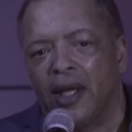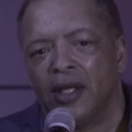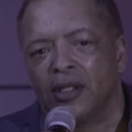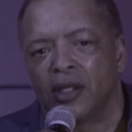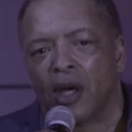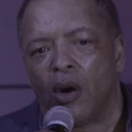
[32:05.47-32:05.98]

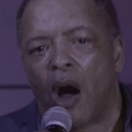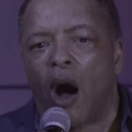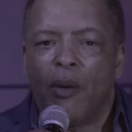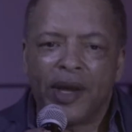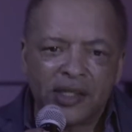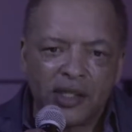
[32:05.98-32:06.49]
So
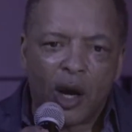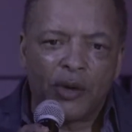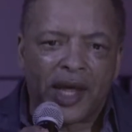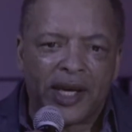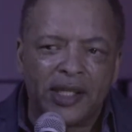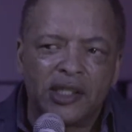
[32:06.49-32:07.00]
always know
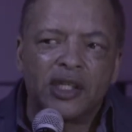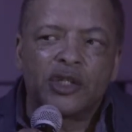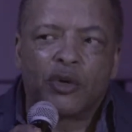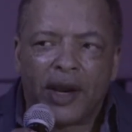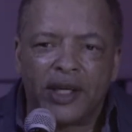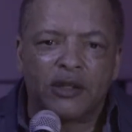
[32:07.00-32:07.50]
that it's just
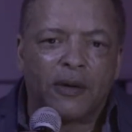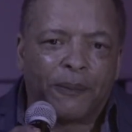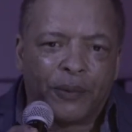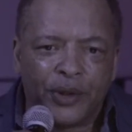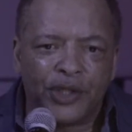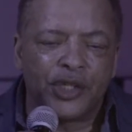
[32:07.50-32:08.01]
great to
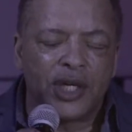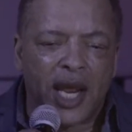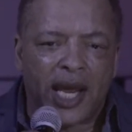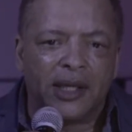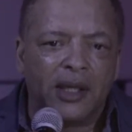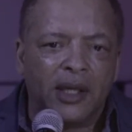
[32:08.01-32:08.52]

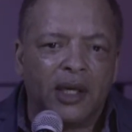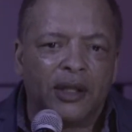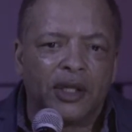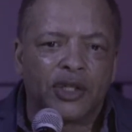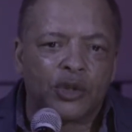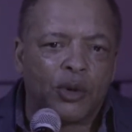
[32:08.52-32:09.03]
appreciate
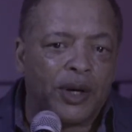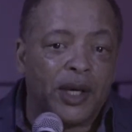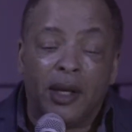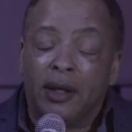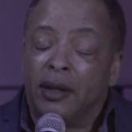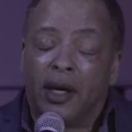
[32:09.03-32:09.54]
the story.
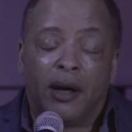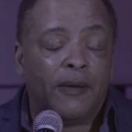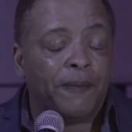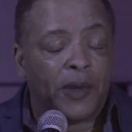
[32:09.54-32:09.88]
You know,